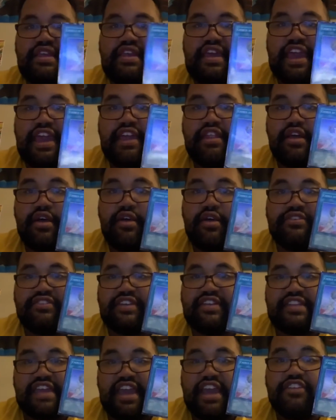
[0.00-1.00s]
Halos
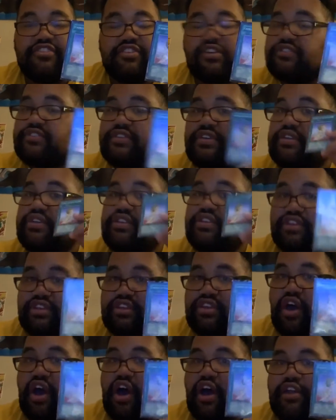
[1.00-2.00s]
on the angels,
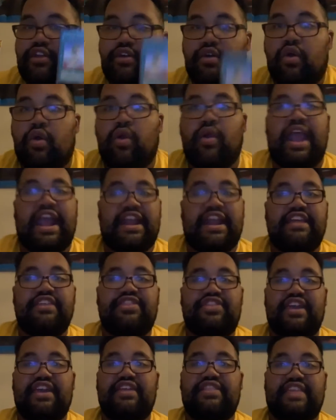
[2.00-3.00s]
gone. Or
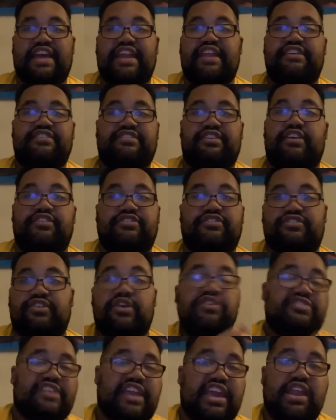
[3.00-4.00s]
anything that is
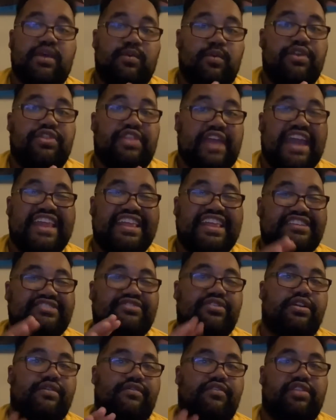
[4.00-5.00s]
associated with any
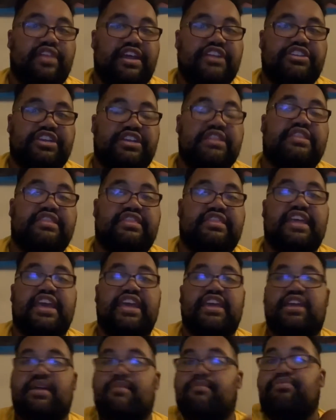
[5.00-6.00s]
sort of religion, they
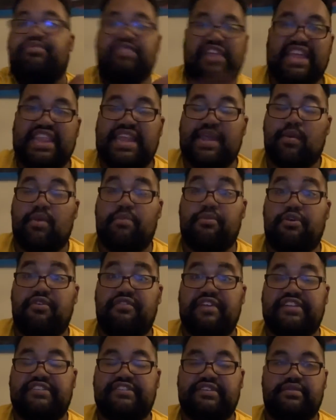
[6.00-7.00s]
completely remove
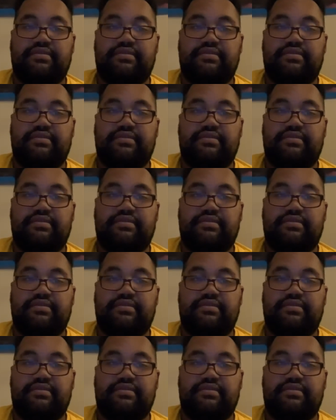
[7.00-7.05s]
it.